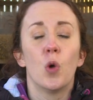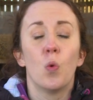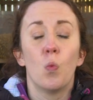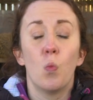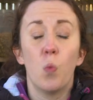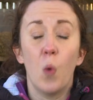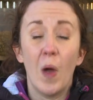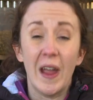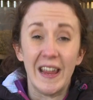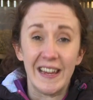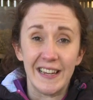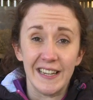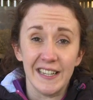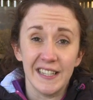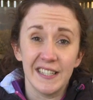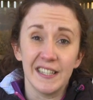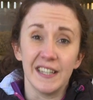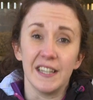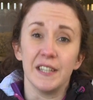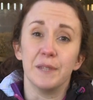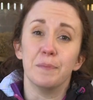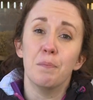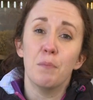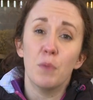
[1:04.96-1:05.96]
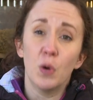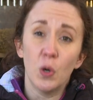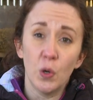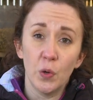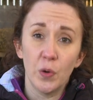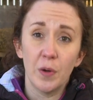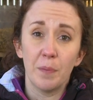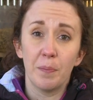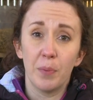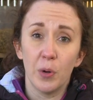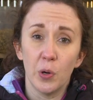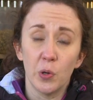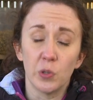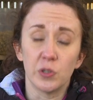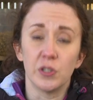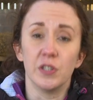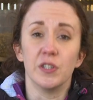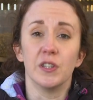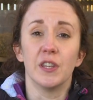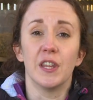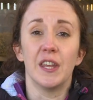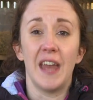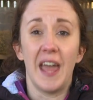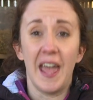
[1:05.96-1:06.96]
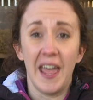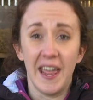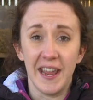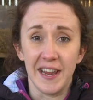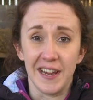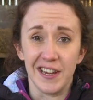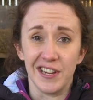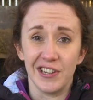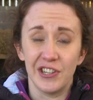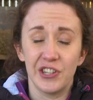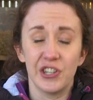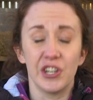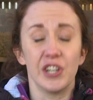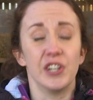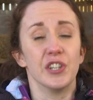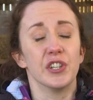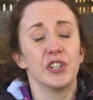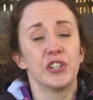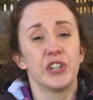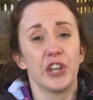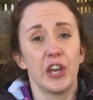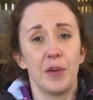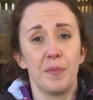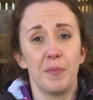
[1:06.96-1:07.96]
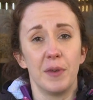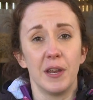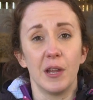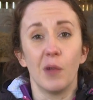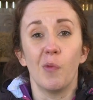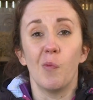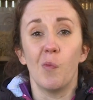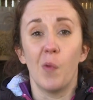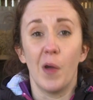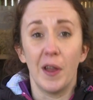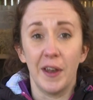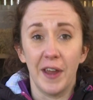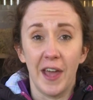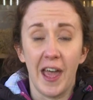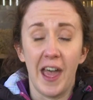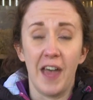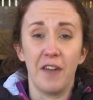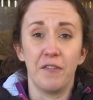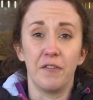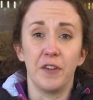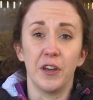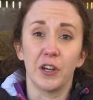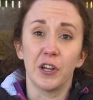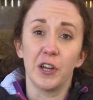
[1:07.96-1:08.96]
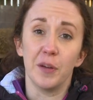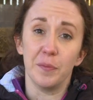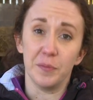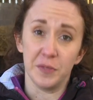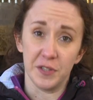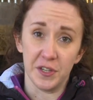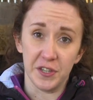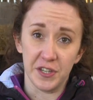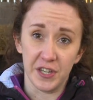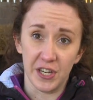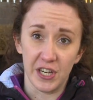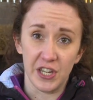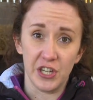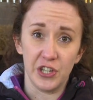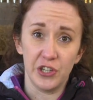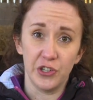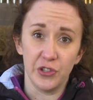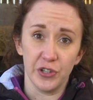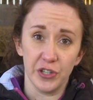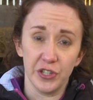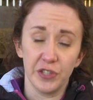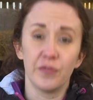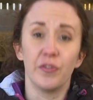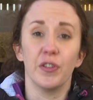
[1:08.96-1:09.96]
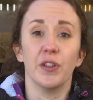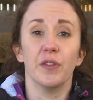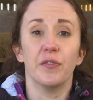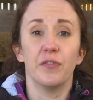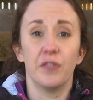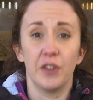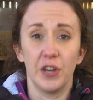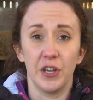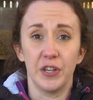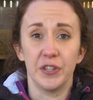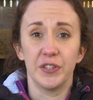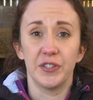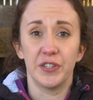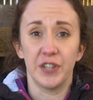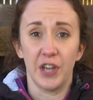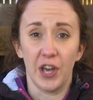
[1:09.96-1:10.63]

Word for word: Weight is more important than age in determining when a heifer comes into estrus for the first